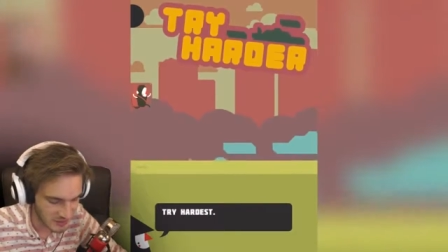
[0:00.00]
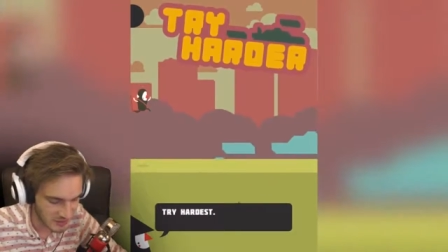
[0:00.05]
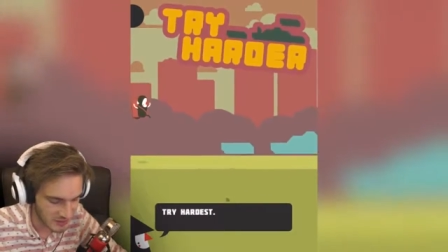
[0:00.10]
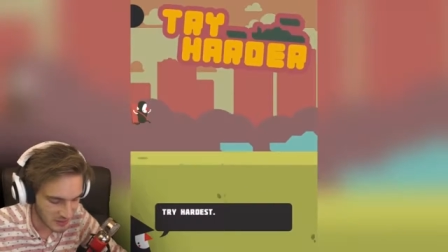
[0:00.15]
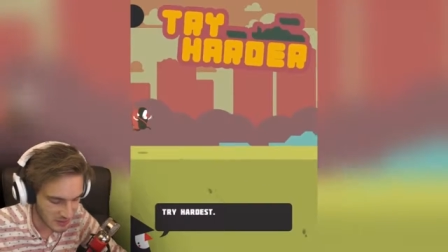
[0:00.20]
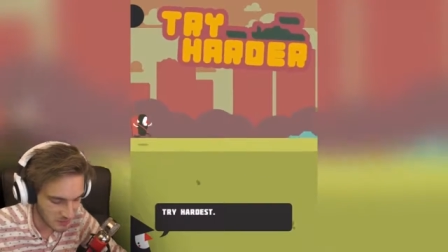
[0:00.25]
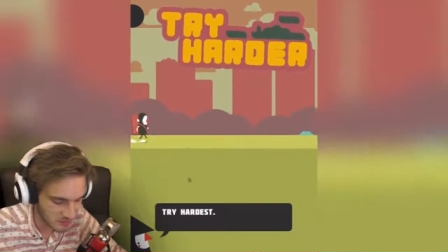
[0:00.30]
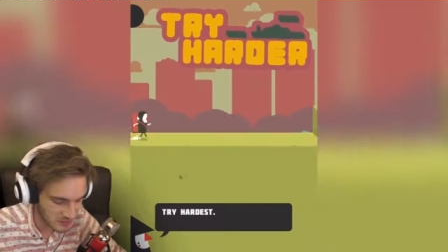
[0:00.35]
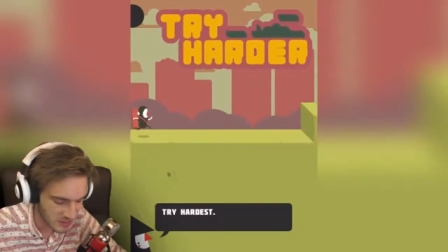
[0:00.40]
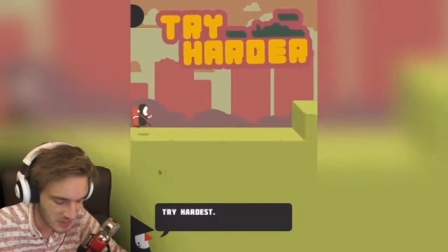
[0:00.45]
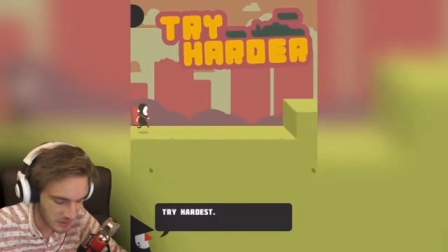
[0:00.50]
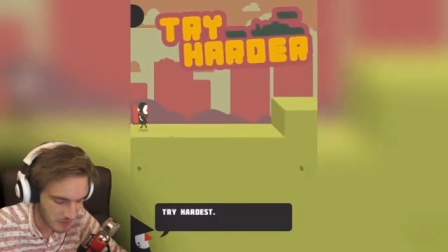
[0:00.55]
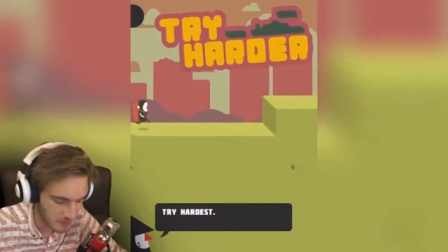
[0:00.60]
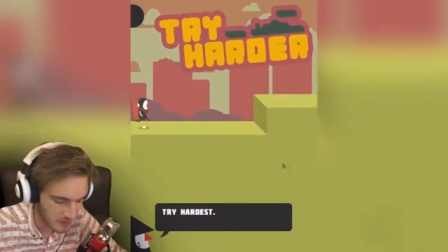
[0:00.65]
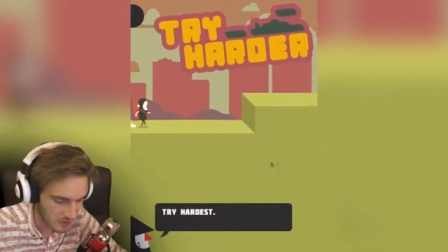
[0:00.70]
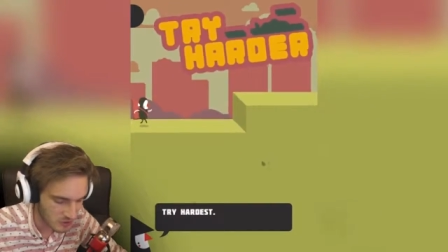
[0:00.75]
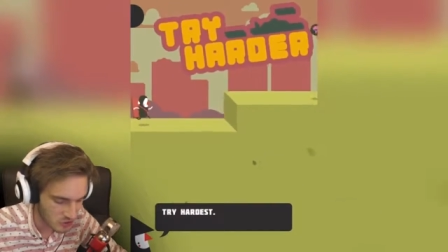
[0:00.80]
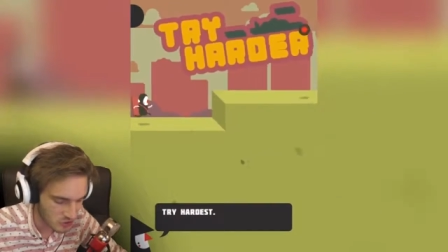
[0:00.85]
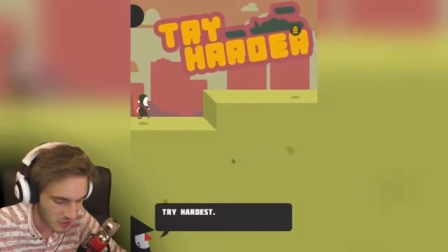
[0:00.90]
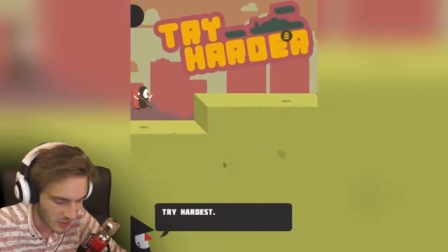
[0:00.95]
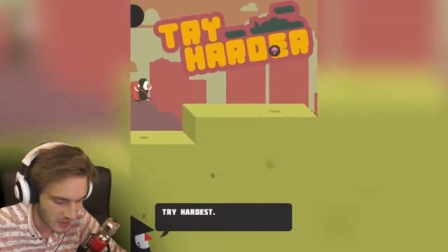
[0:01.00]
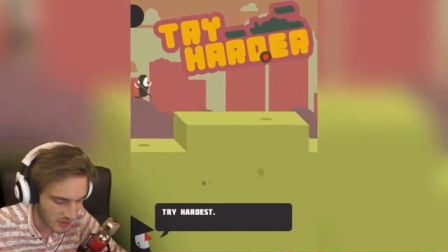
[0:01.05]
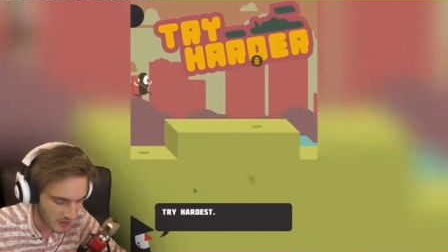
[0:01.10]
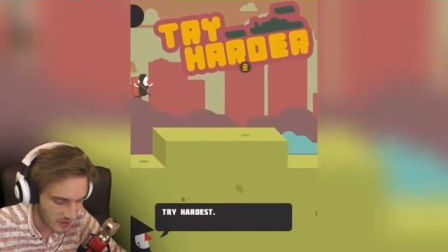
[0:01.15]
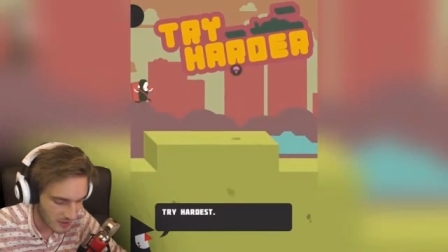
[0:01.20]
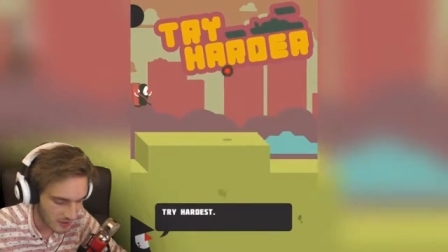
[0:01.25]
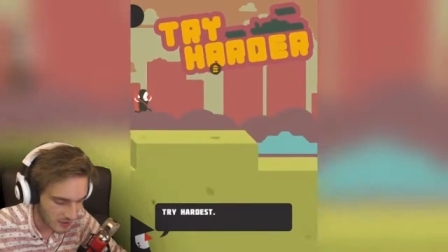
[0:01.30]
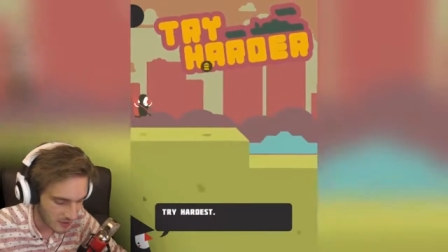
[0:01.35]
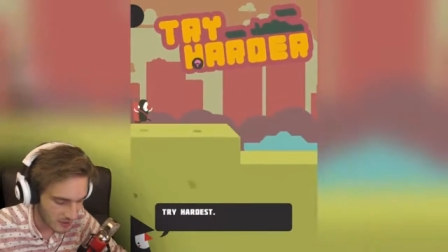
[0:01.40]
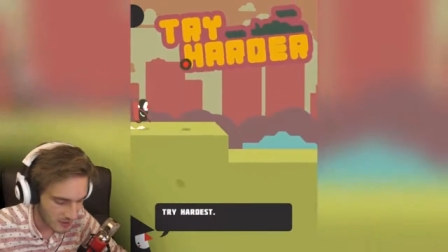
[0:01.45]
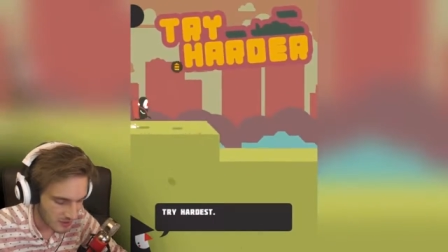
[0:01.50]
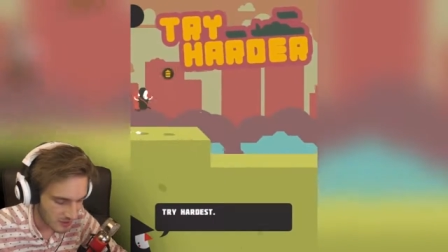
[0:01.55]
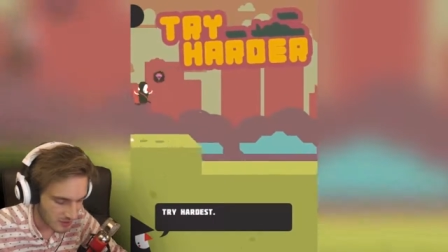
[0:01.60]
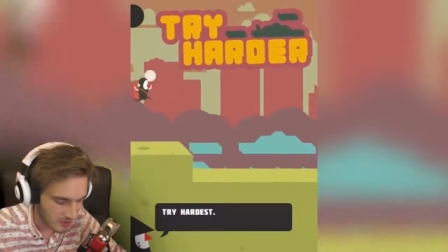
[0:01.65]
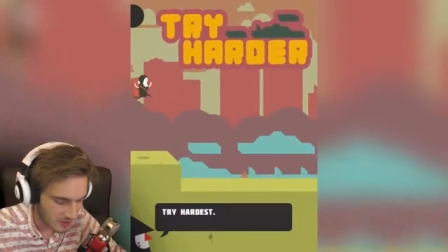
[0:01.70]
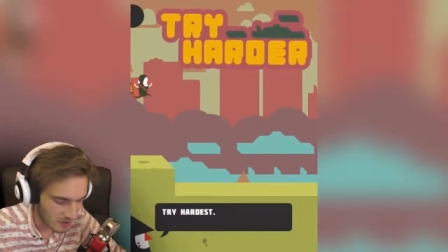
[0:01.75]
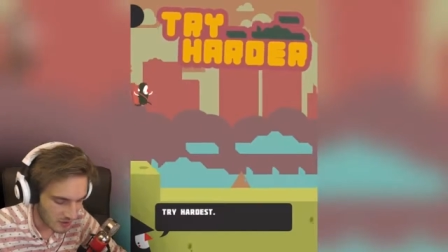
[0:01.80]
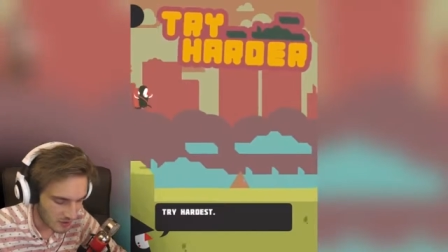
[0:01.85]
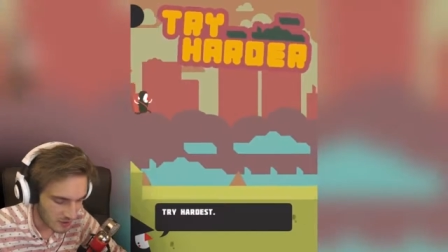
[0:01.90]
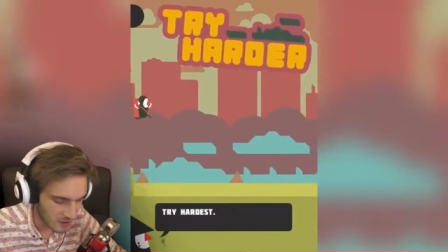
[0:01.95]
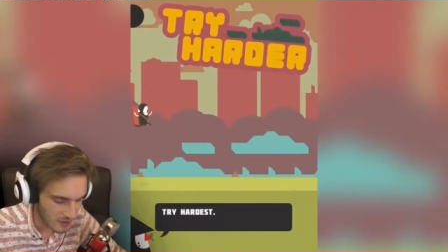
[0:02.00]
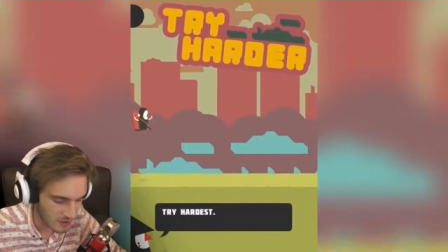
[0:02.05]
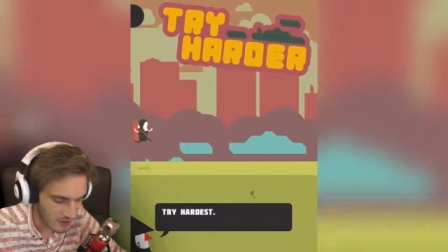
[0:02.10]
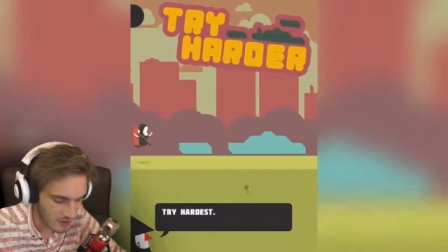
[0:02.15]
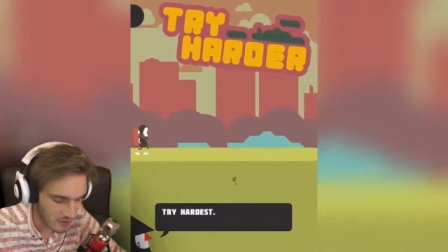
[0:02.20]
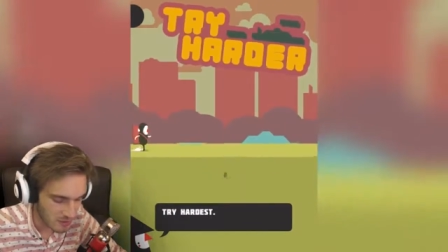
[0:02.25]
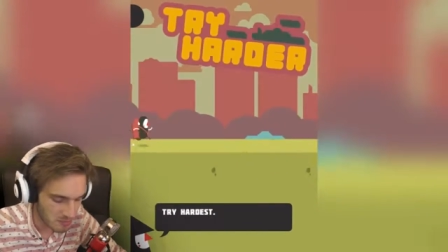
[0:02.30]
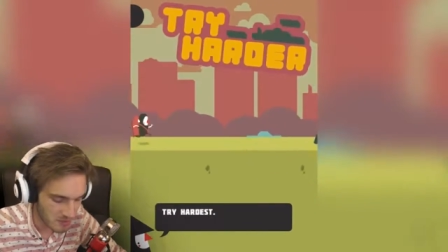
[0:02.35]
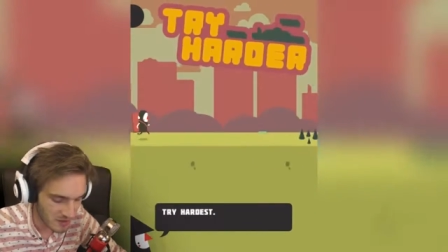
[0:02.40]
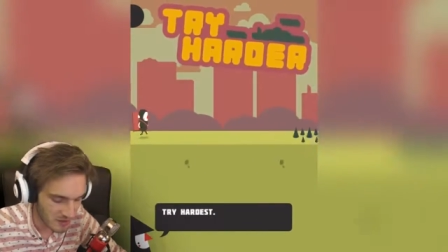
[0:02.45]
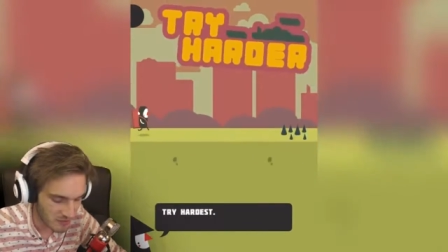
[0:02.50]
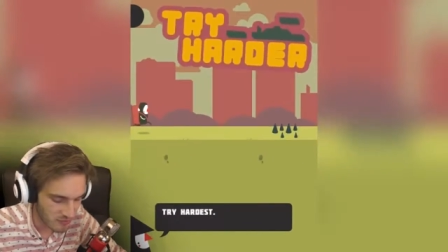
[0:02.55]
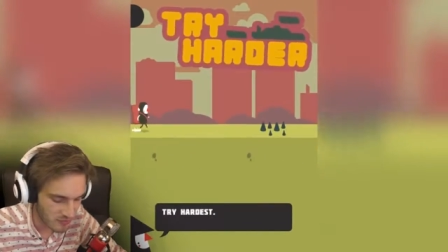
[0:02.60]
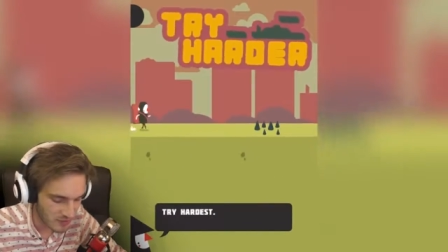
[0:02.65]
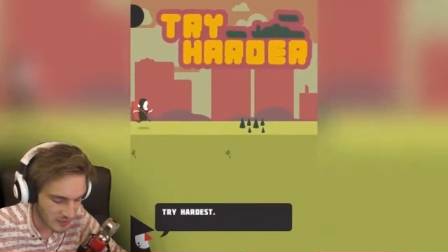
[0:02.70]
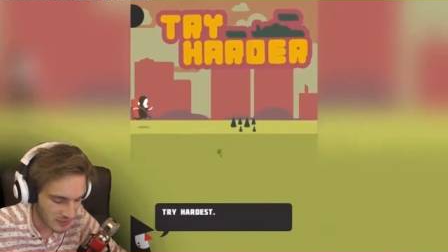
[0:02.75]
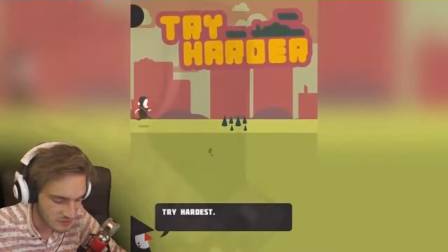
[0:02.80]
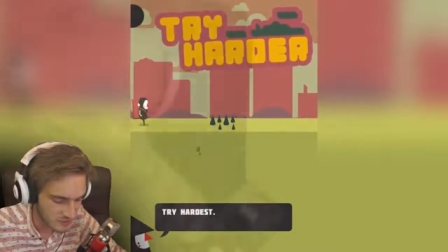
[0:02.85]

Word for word: It, it keeps telling me to try harder, but I feel